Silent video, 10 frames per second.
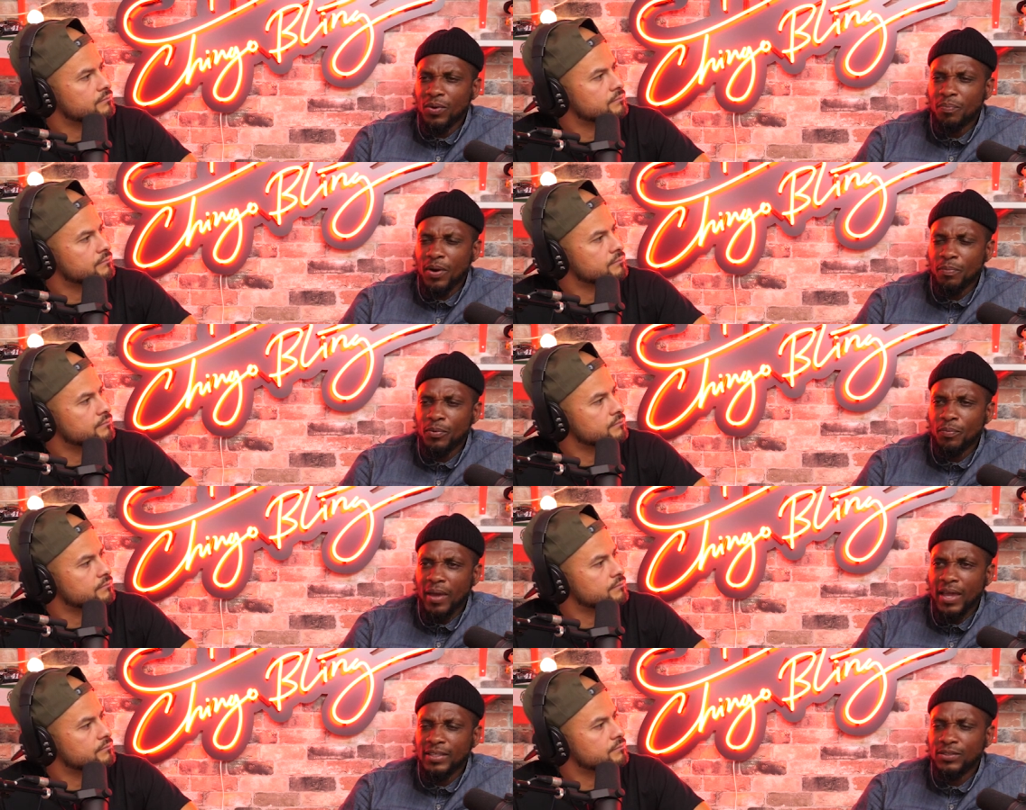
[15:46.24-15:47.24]
Speaker 1: what purple
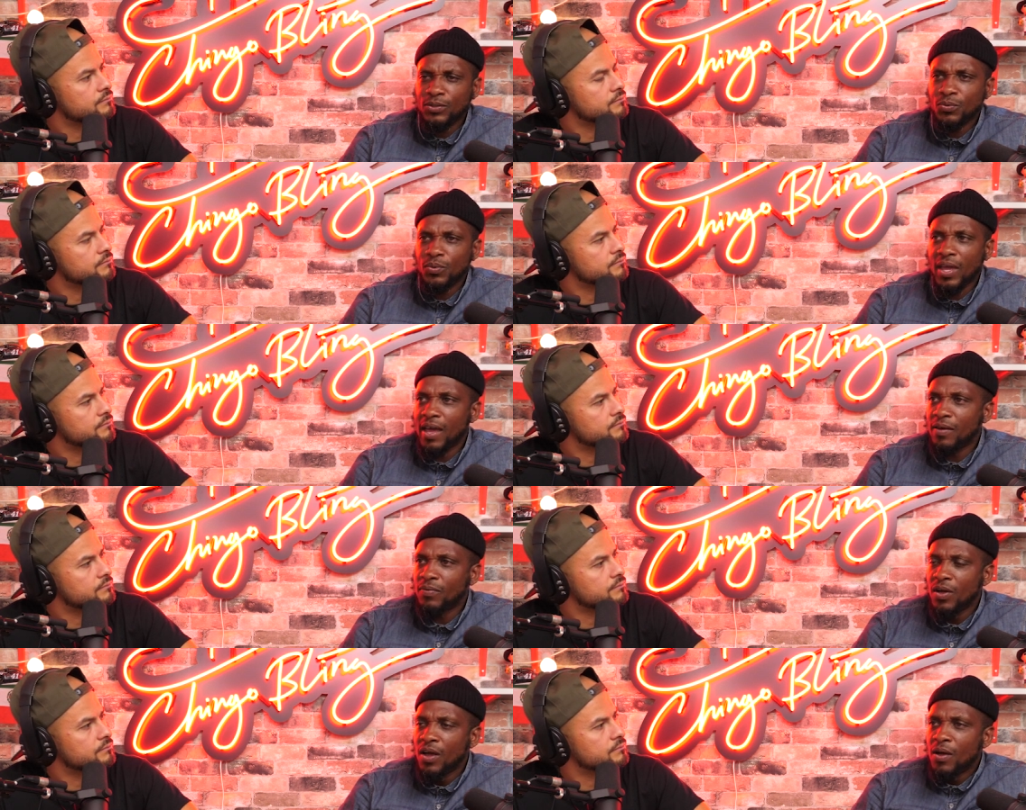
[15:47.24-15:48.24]
basil. We have.
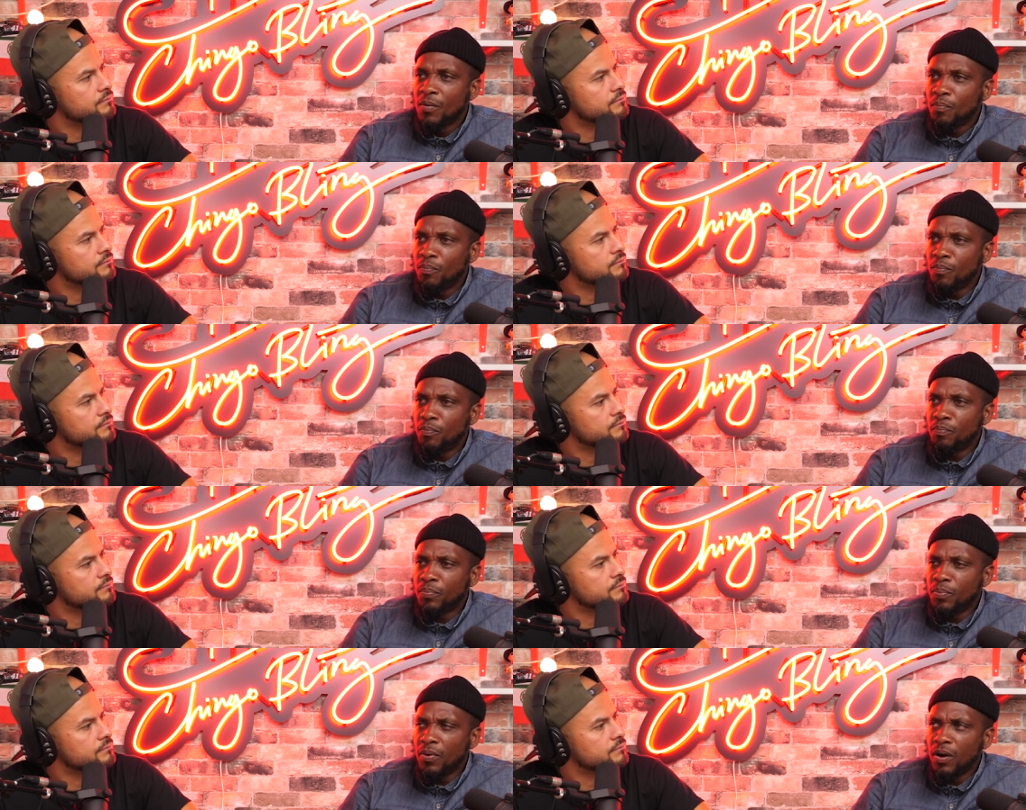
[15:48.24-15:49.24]

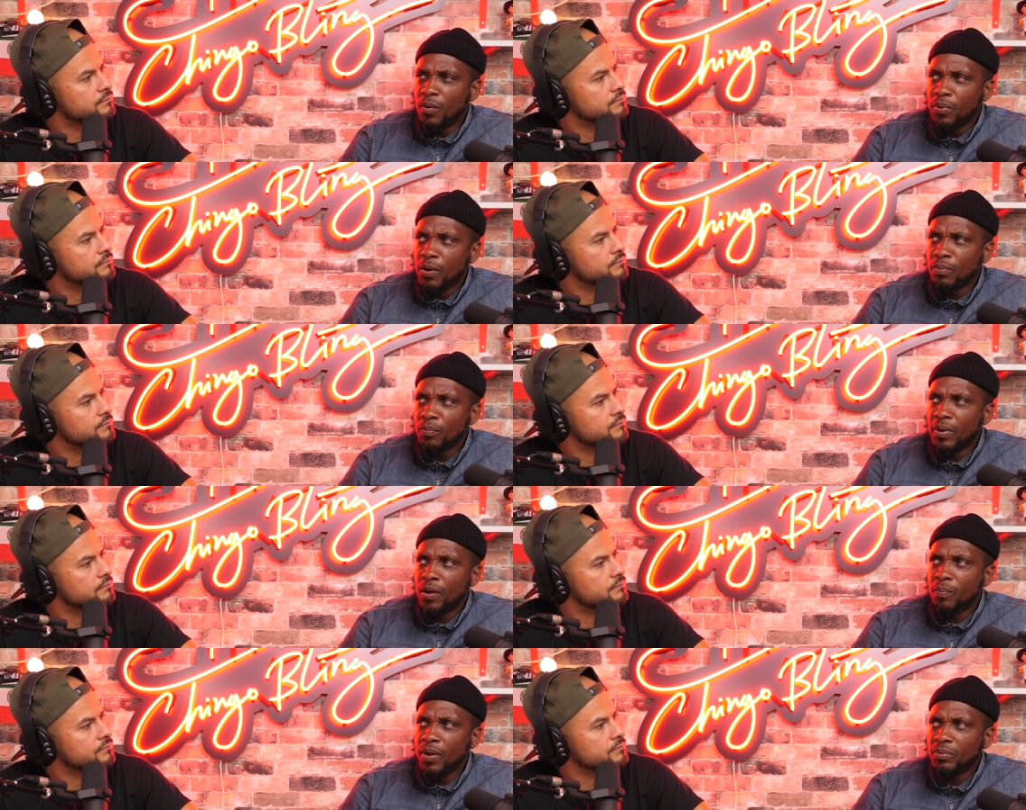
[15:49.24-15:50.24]
Um, purple
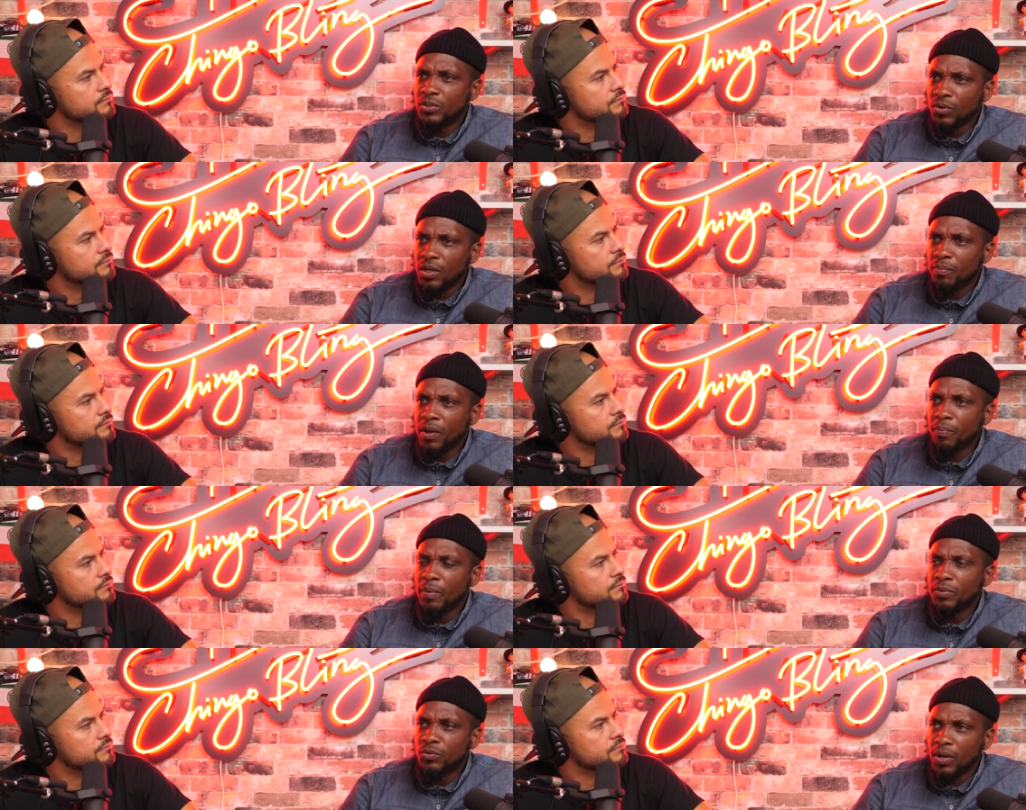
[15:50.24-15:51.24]
bell peppers, green bell
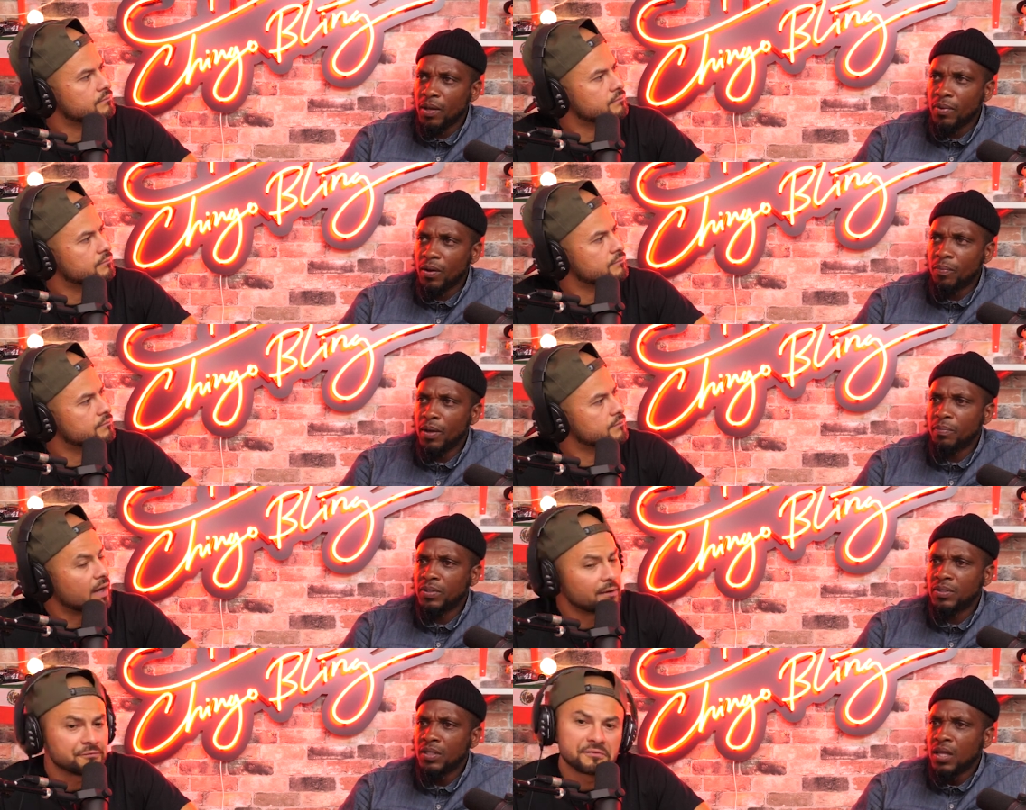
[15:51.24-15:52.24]
peppers, red bell
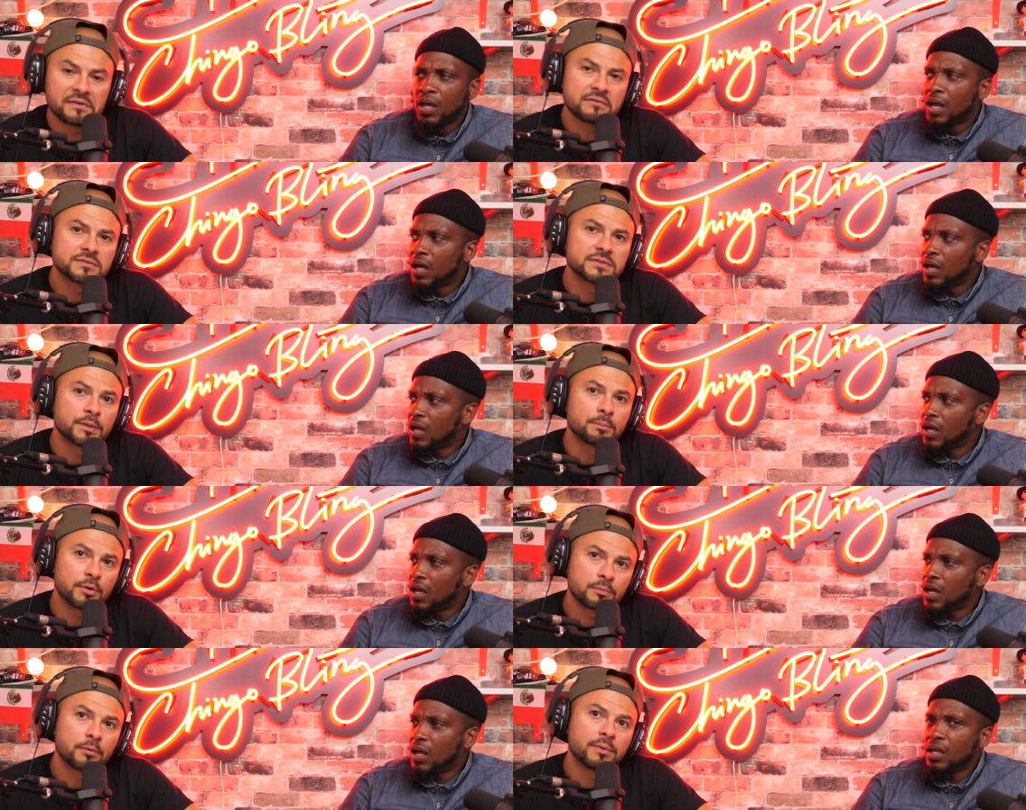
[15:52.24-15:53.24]
peppers.
Speaker 2: I've never seen a
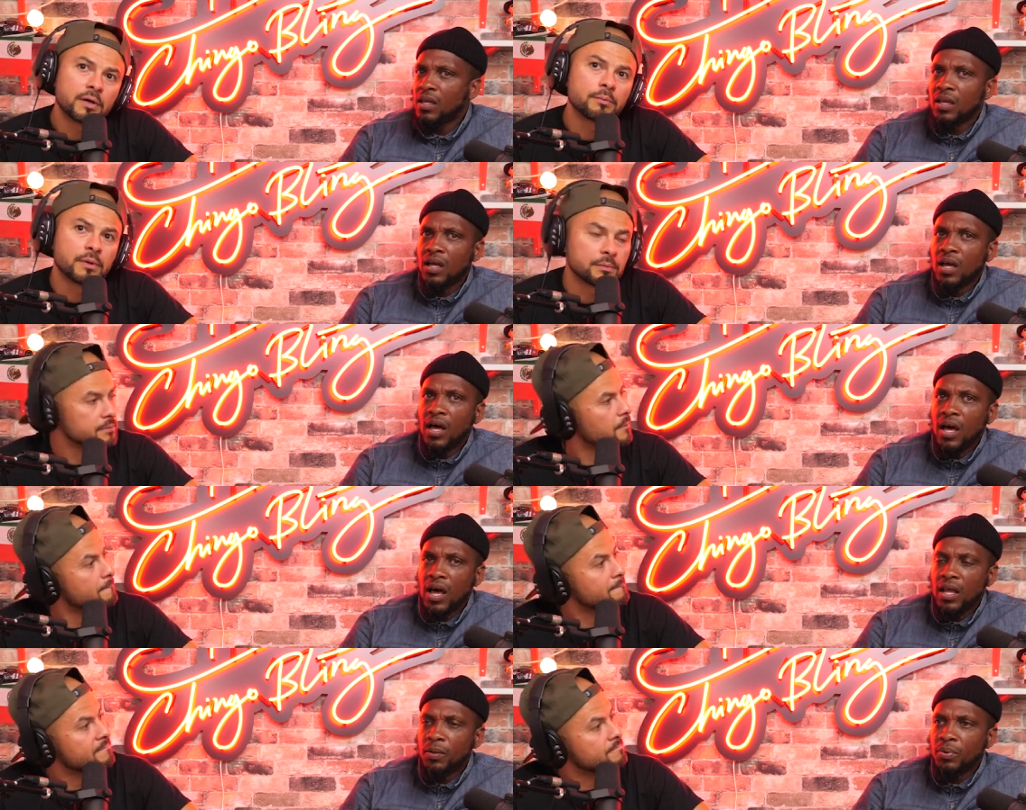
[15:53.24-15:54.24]
purple
Speaker 1: bell yeah. pepper.
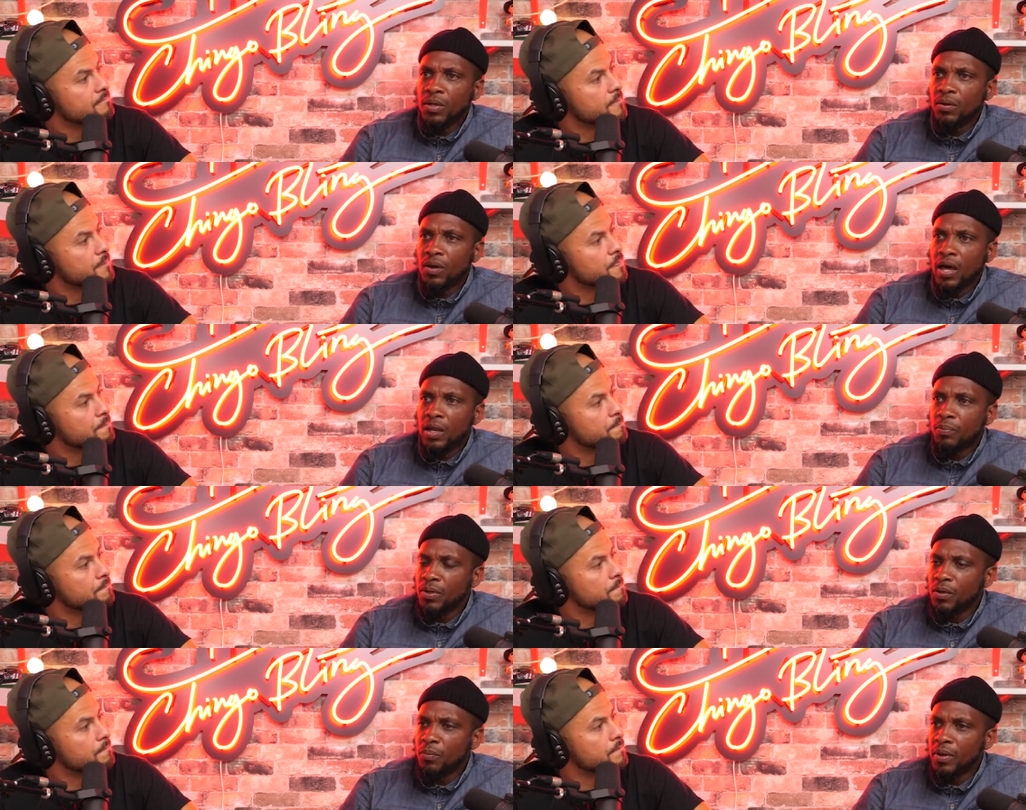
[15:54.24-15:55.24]
Jalapeno,
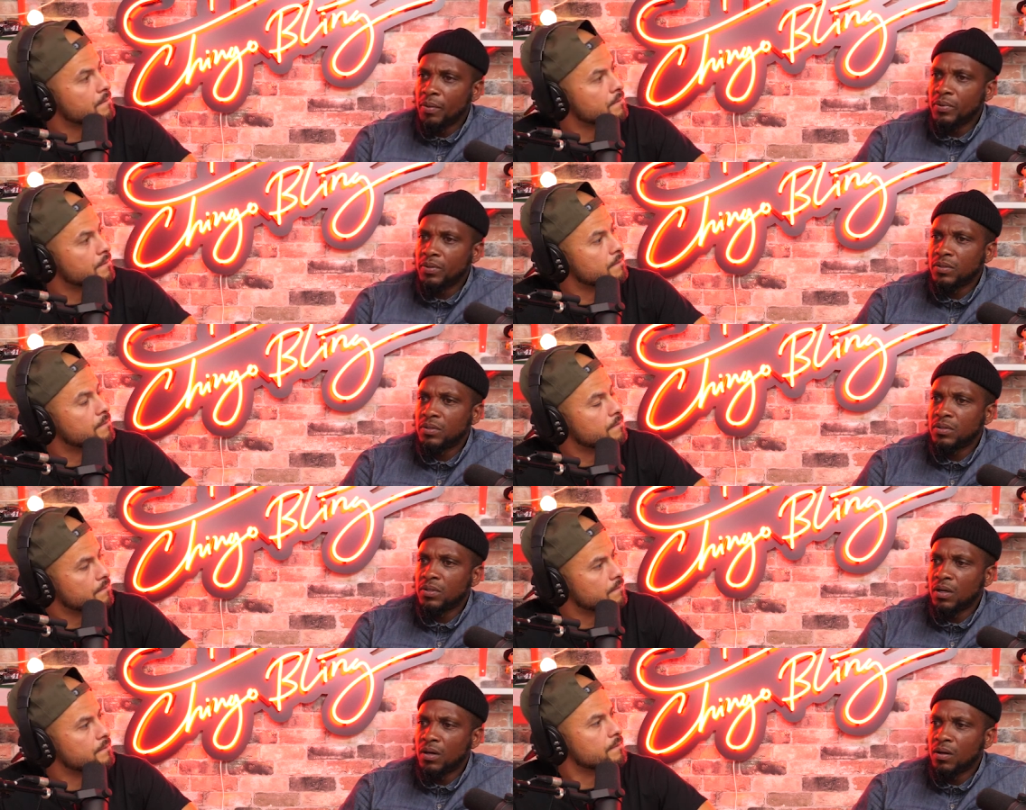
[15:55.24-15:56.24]
jalapeno peppers,
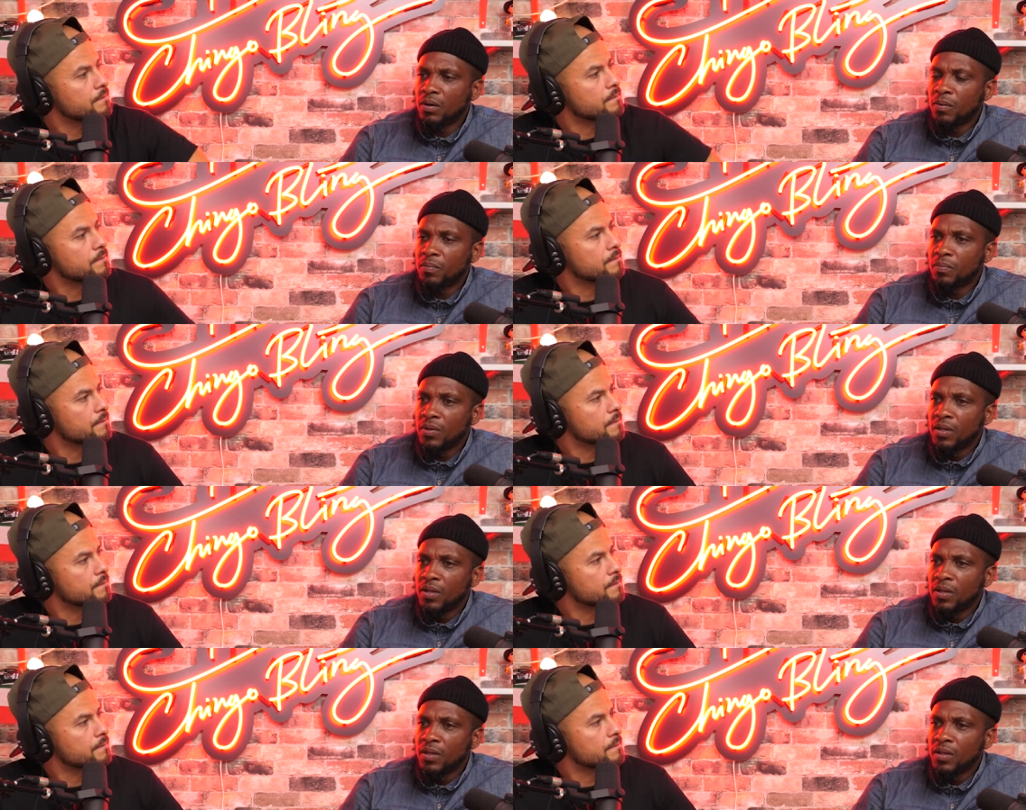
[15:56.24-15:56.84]
um,